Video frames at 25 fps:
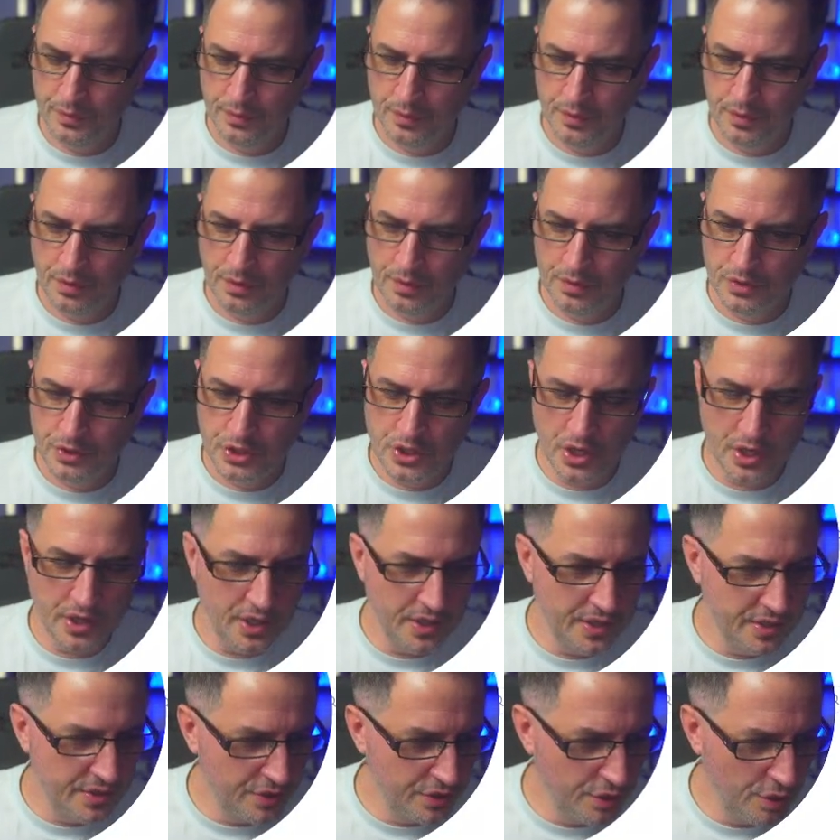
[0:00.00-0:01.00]

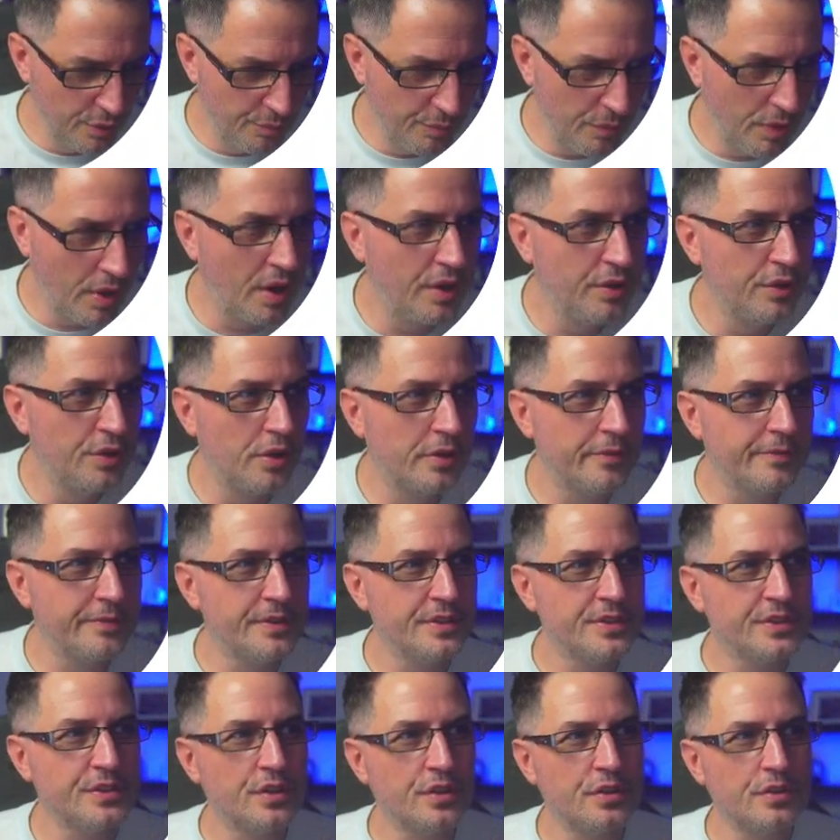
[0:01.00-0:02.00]
shutting your mind off. It
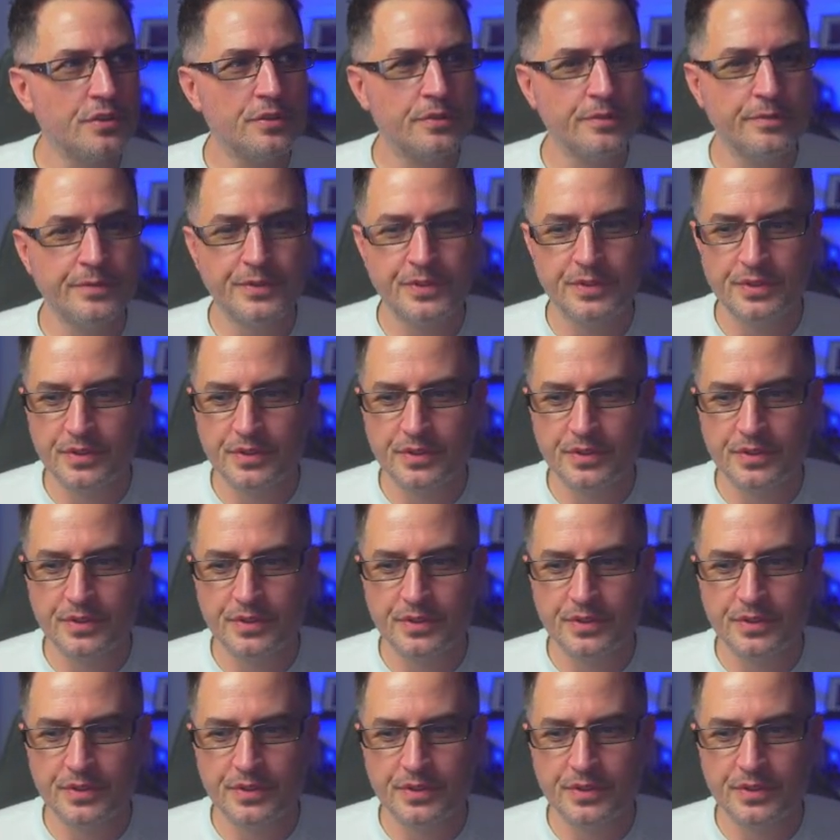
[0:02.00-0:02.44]
solves